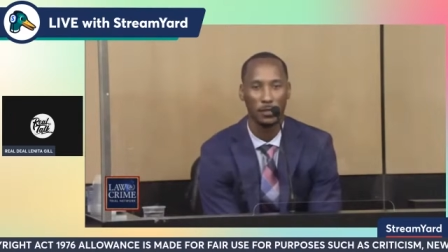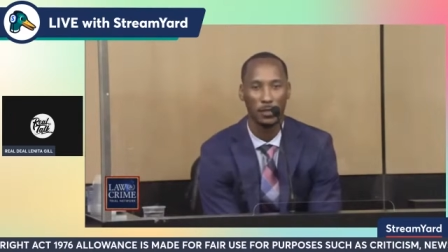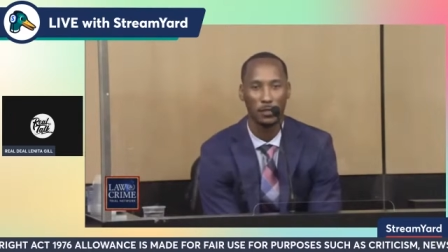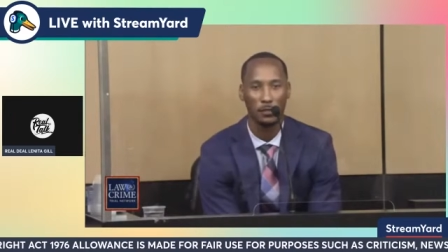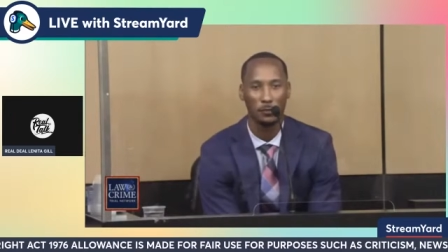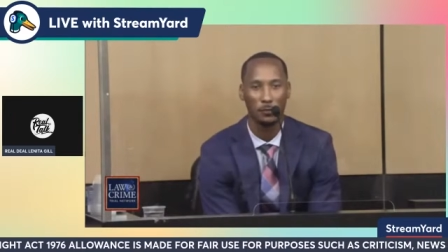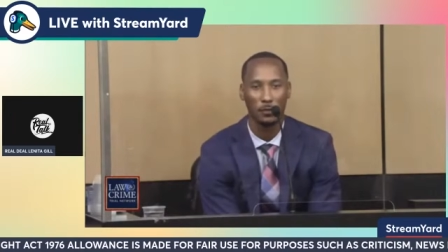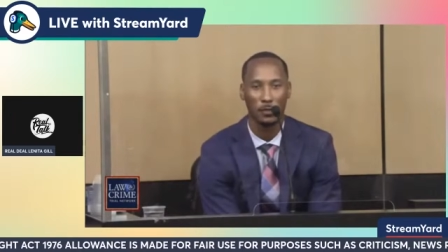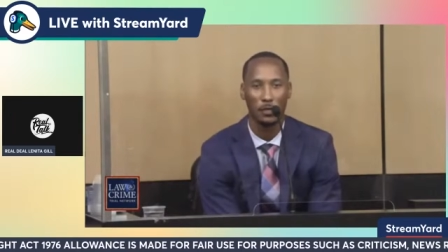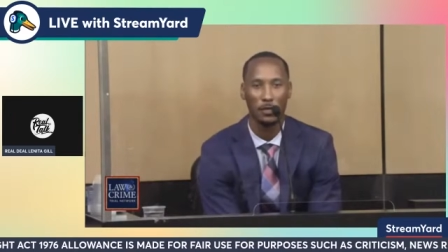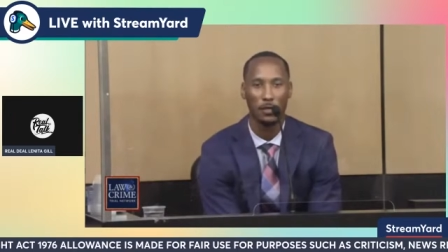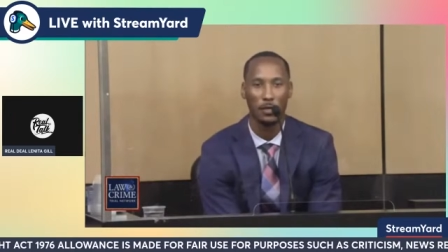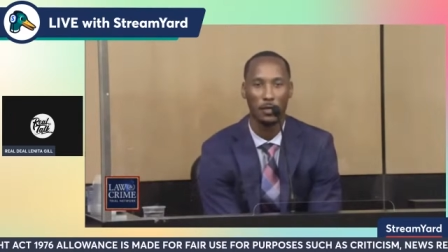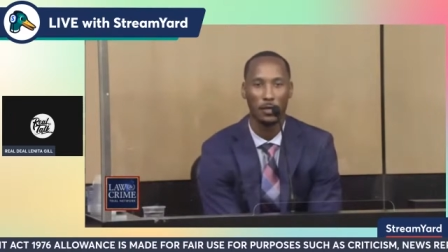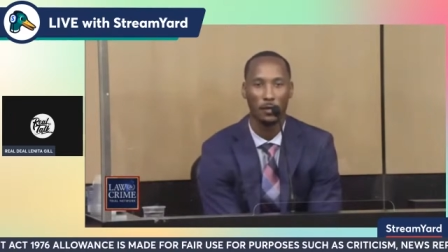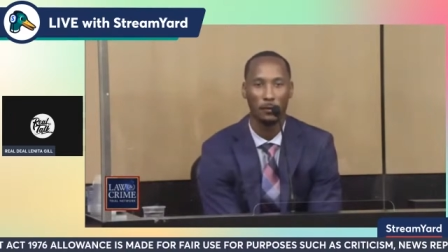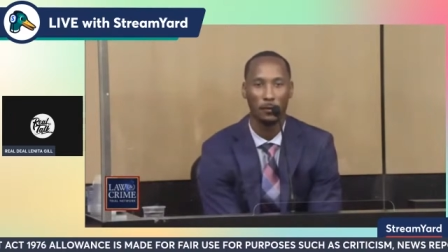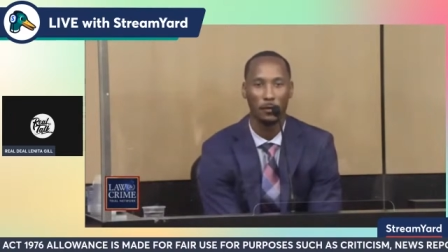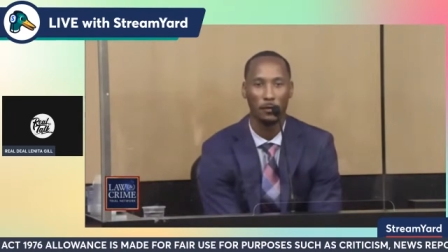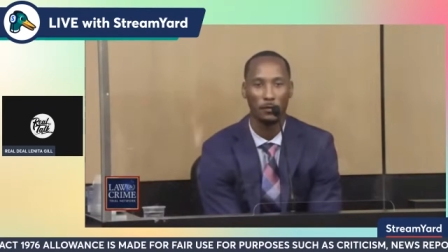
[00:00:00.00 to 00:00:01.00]
that's when he
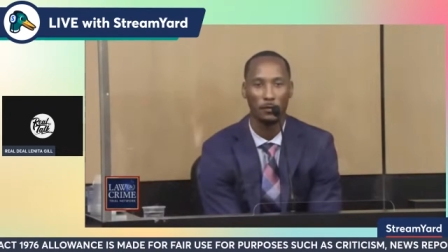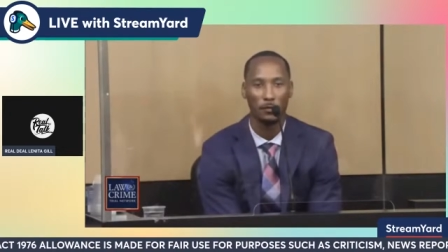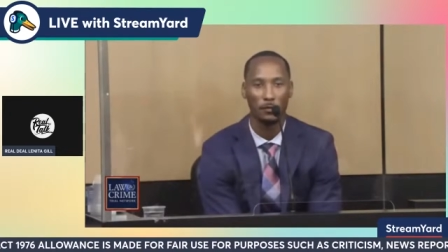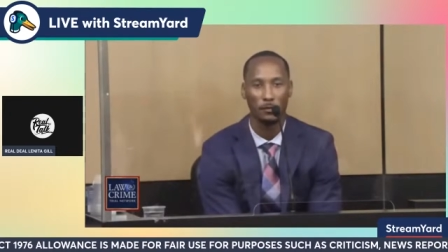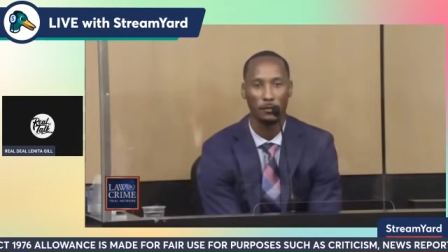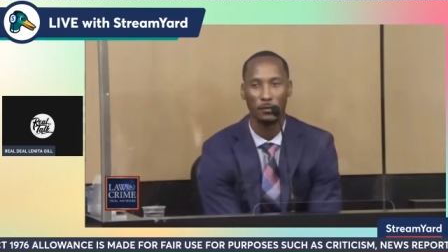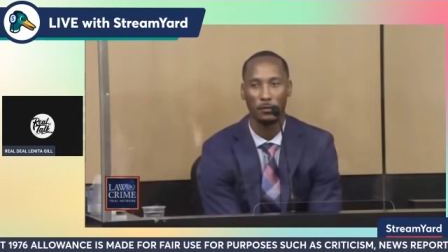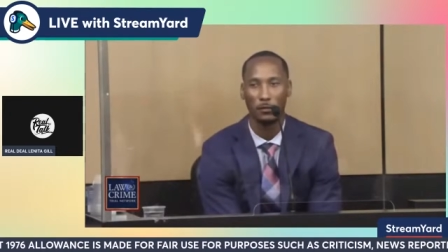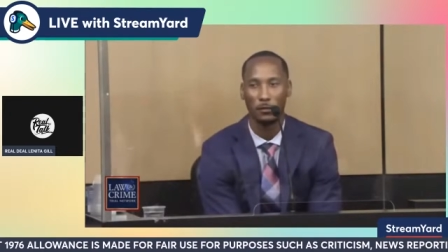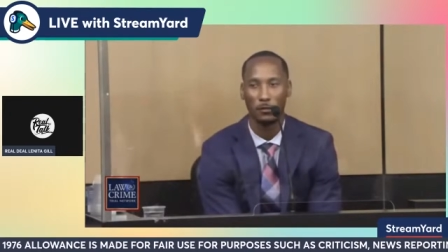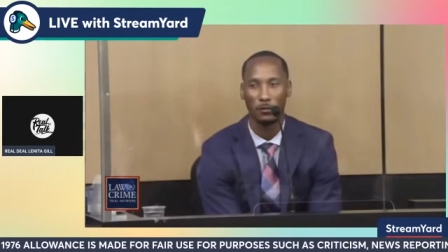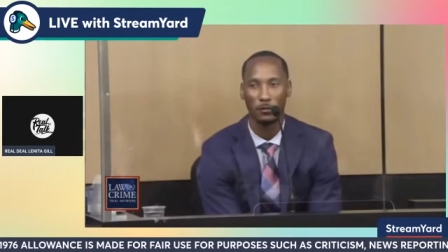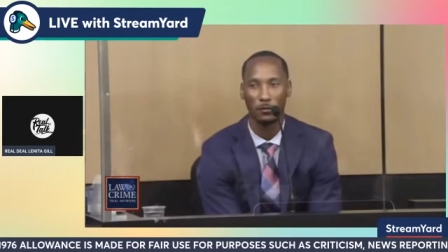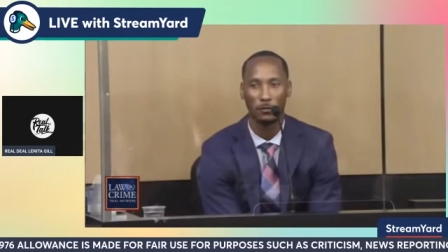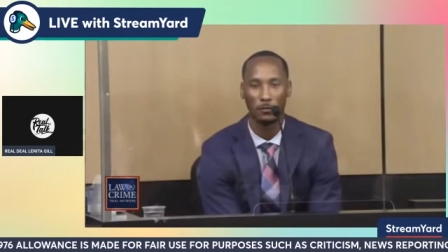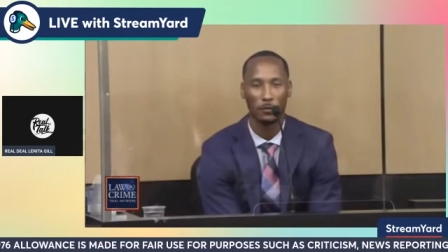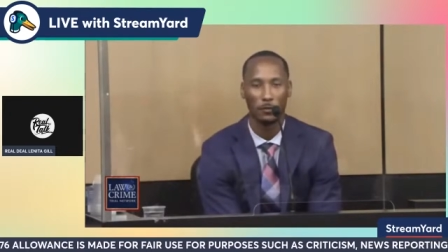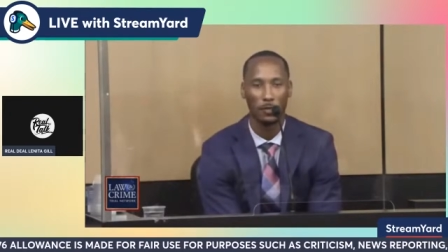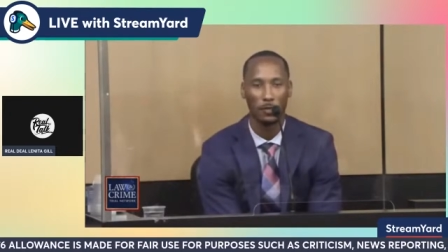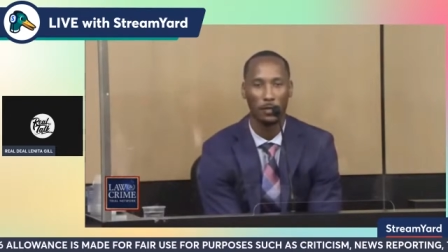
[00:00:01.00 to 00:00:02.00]
came out the door and
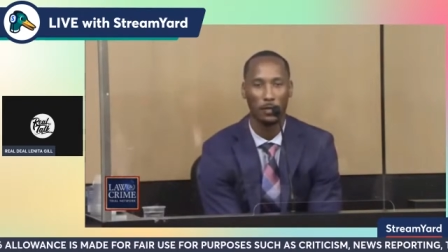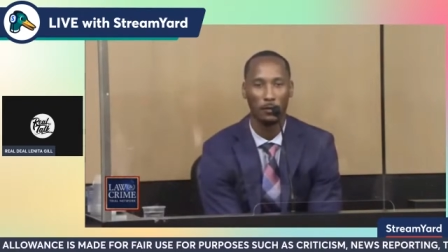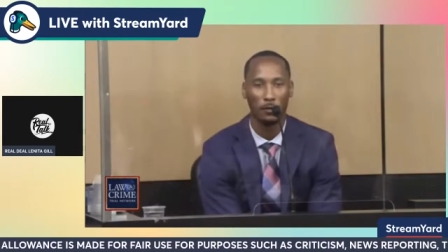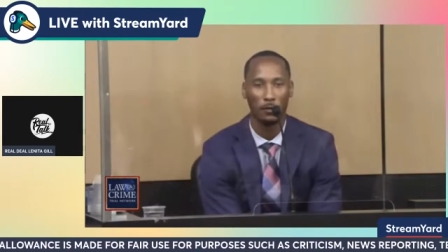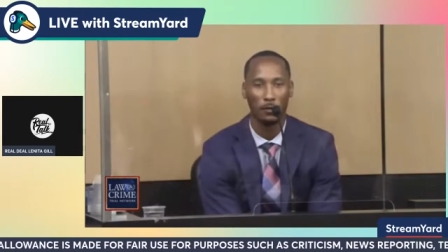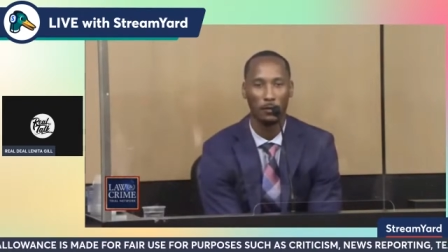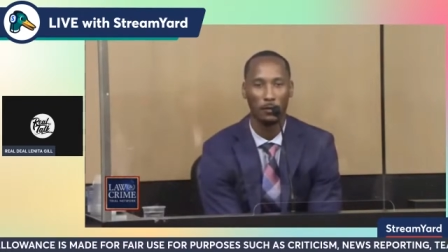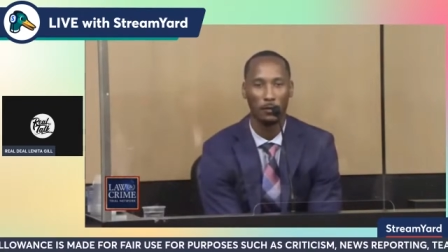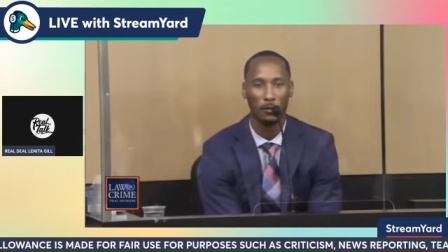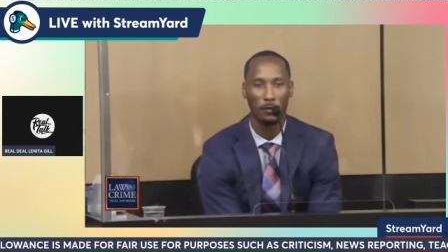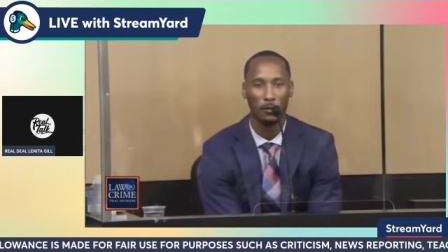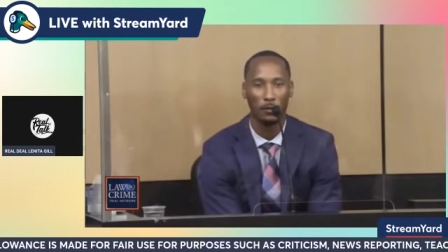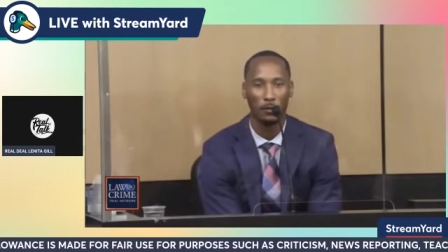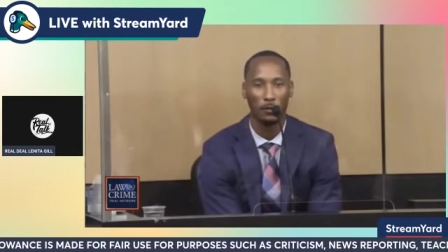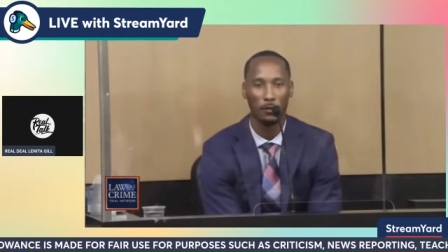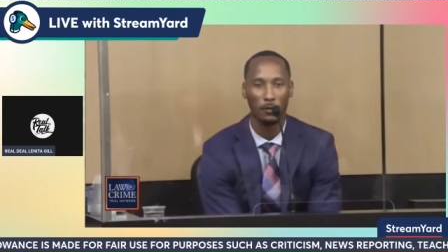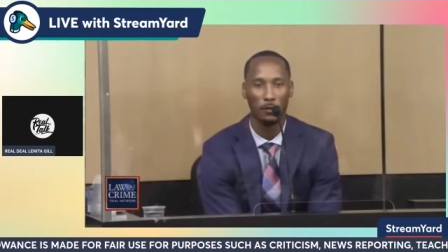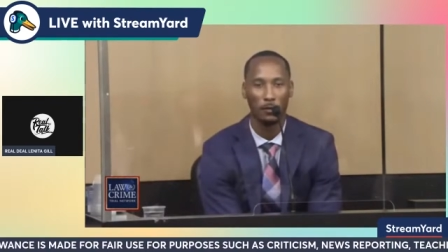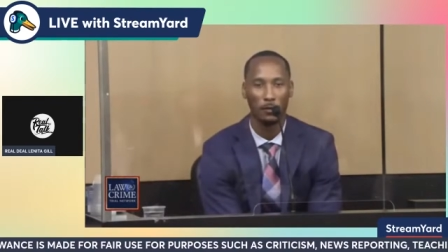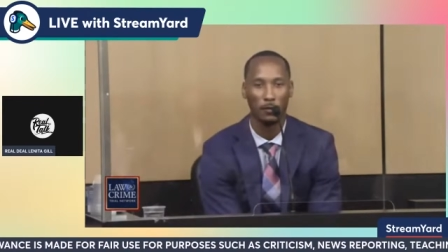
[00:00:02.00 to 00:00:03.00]
was like
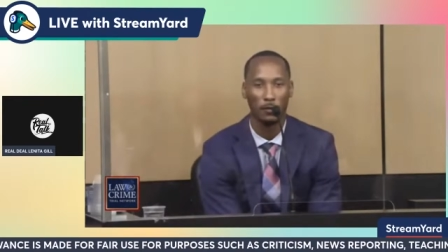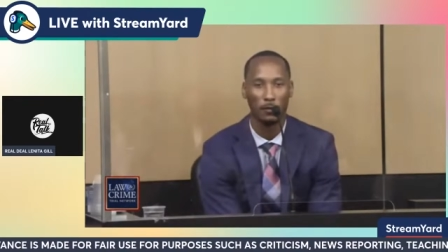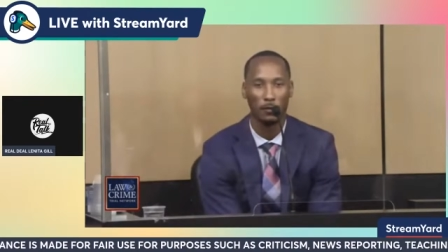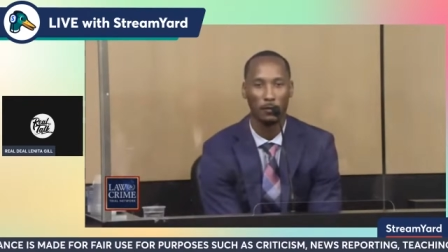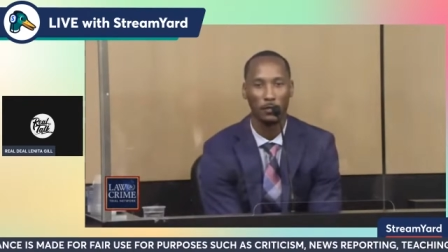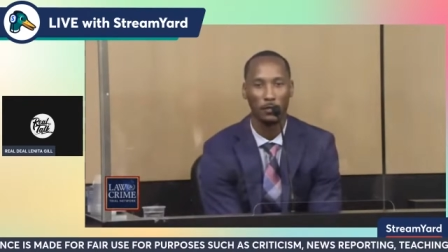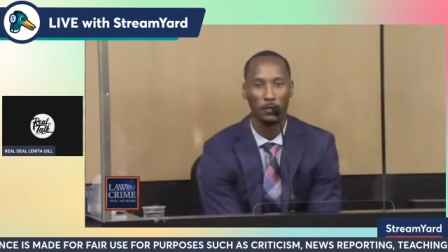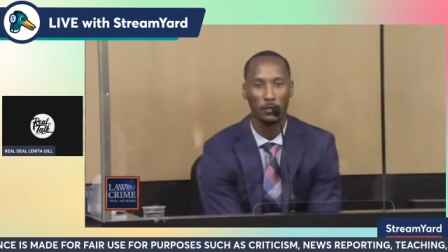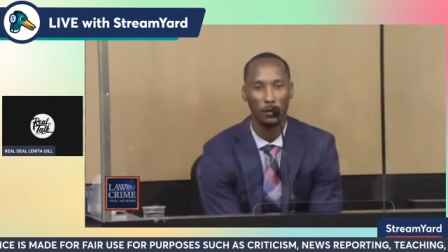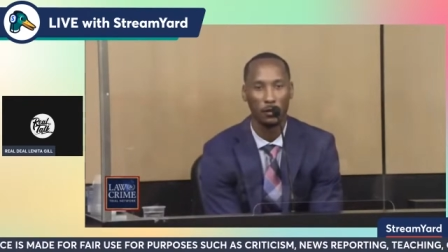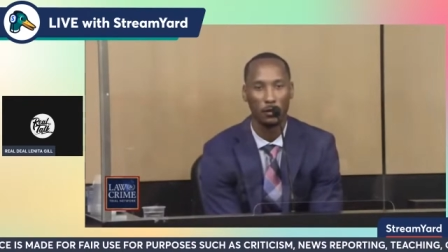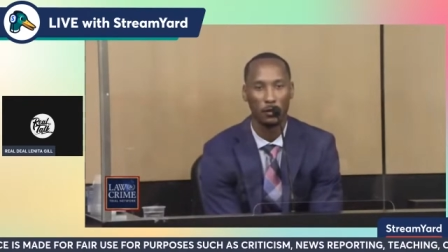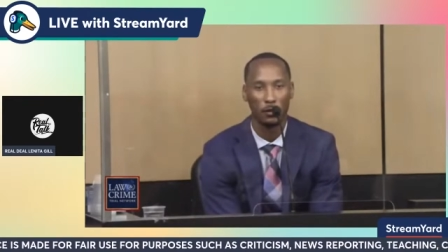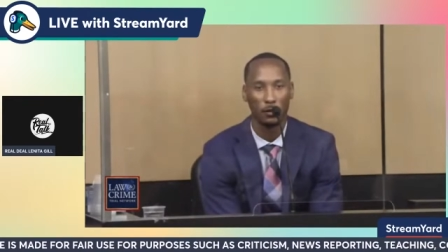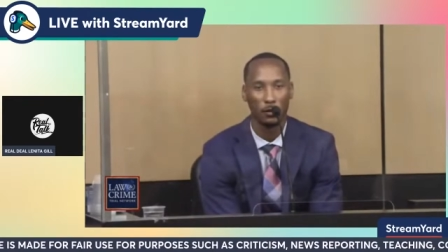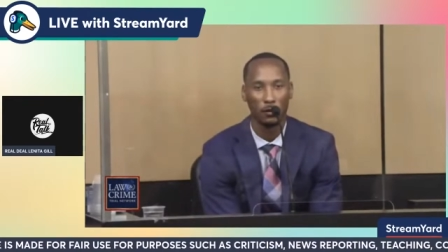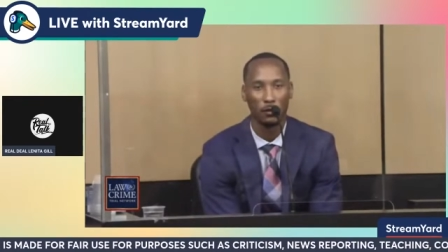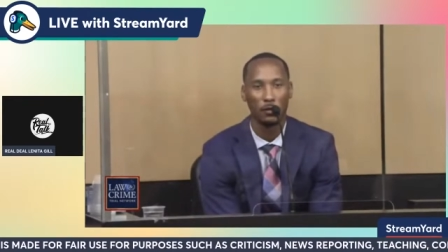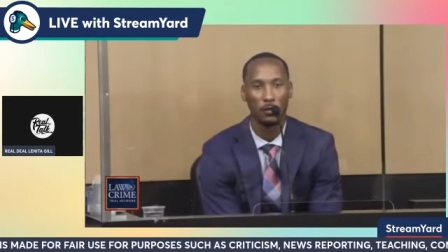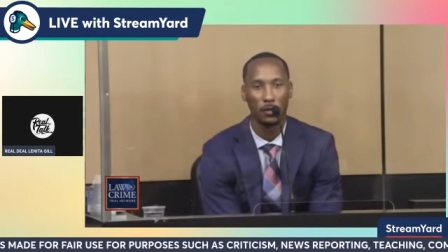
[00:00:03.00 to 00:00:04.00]

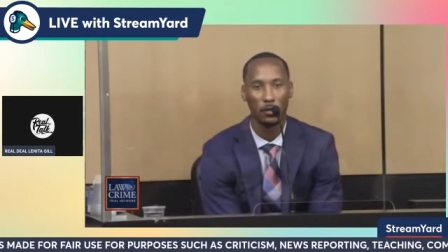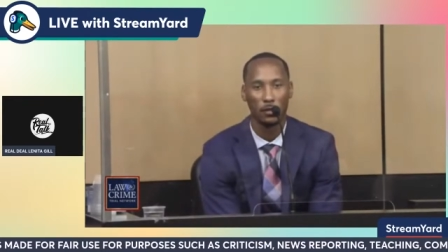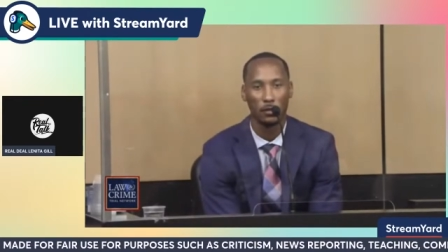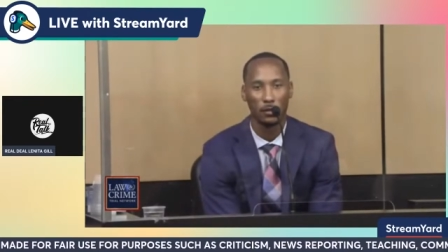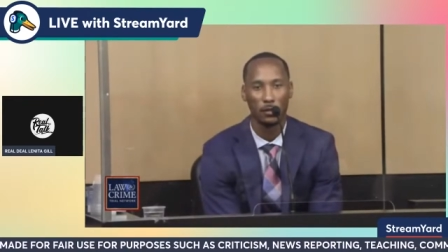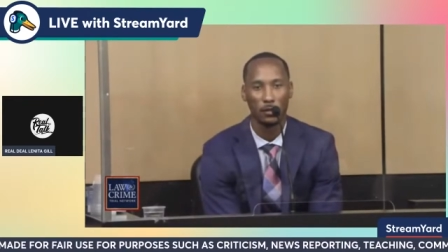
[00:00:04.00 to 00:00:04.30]
watching us.